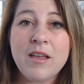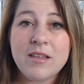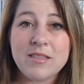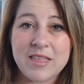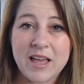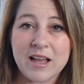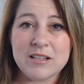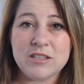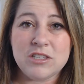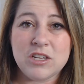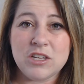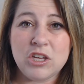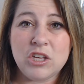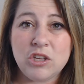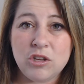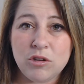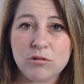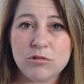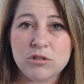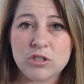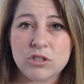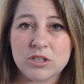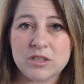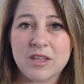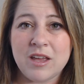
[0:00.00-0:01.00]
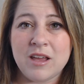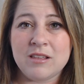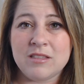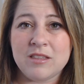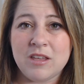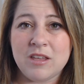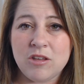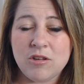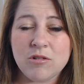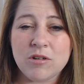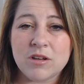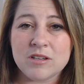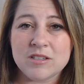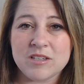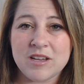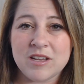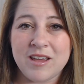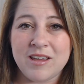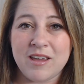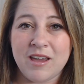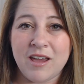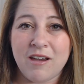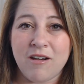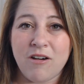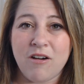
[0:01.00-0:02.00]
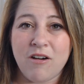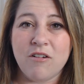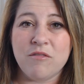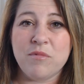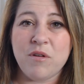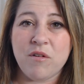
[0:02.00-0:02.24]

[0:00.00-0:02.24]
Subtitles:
That's a huge thing that you can take care of